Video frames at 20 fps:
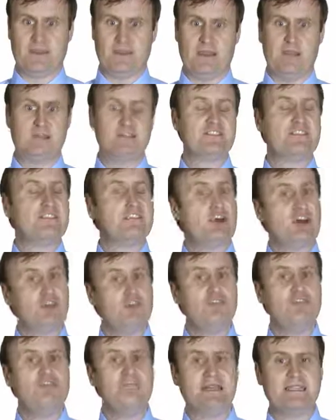There is
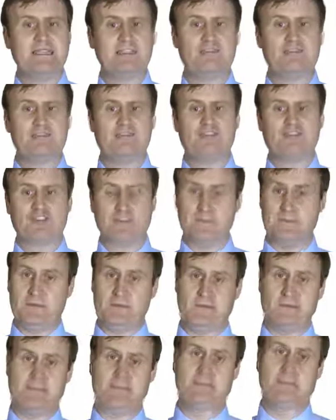no medical
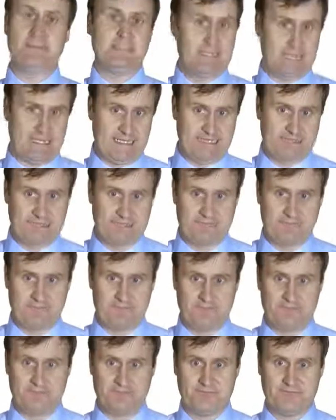treatment to date.
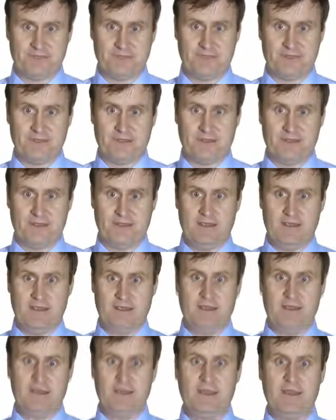
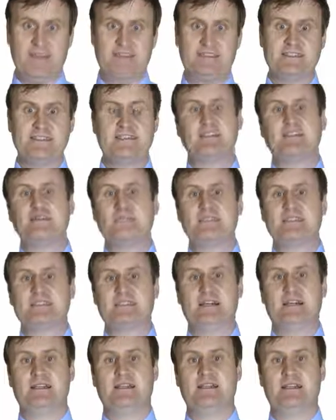The best that can be
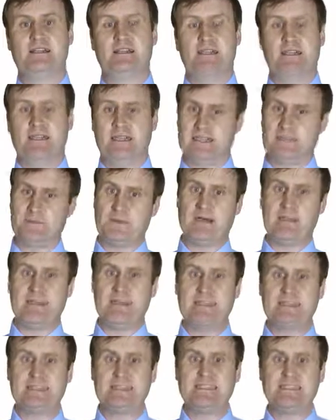done is by
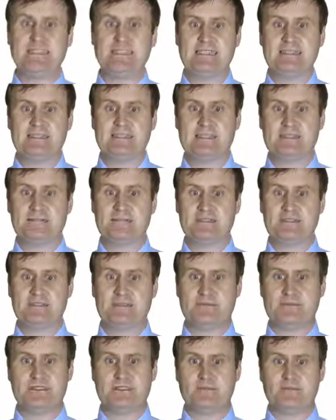easing the
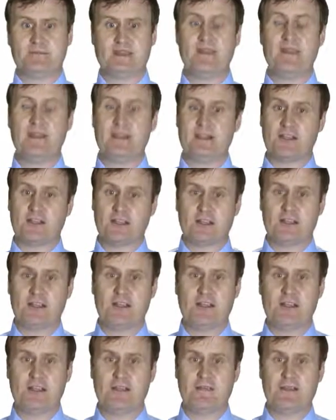symptoms when they
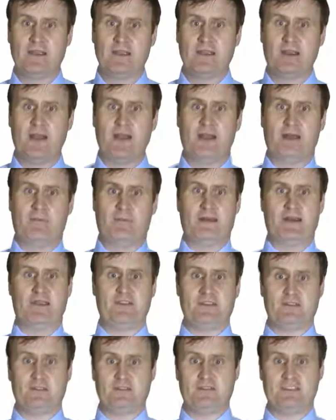occur by
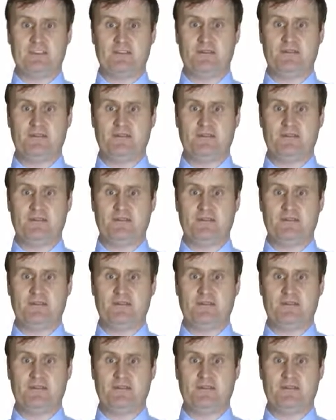the use